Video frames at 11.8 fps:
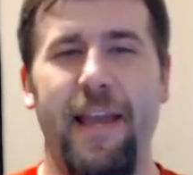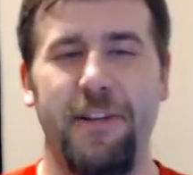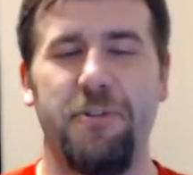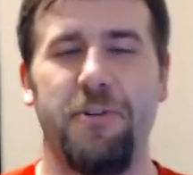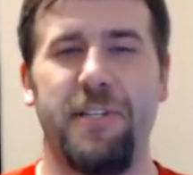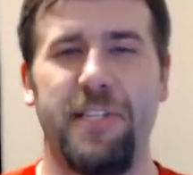
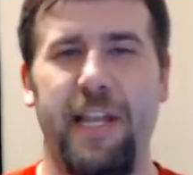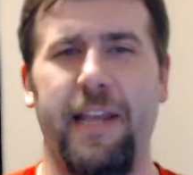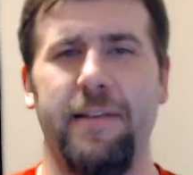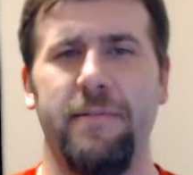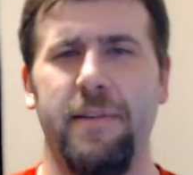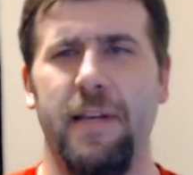
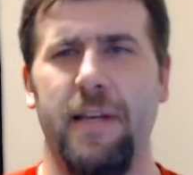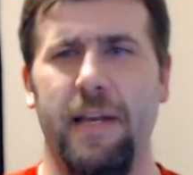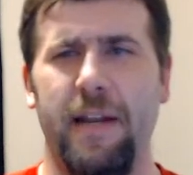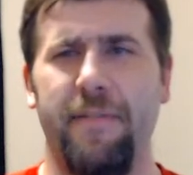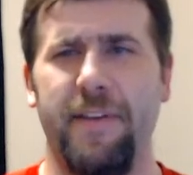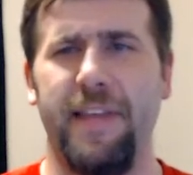interesting
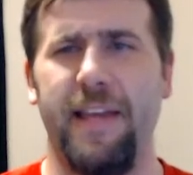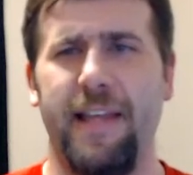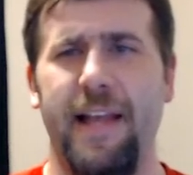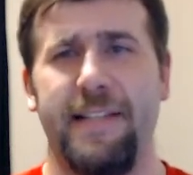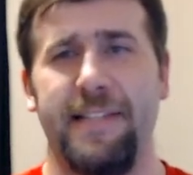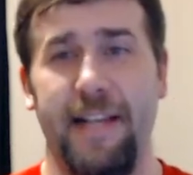and everything in
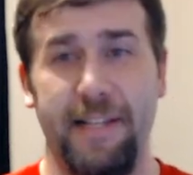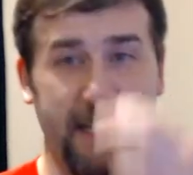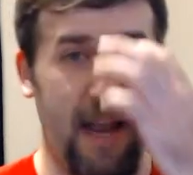that sense? And I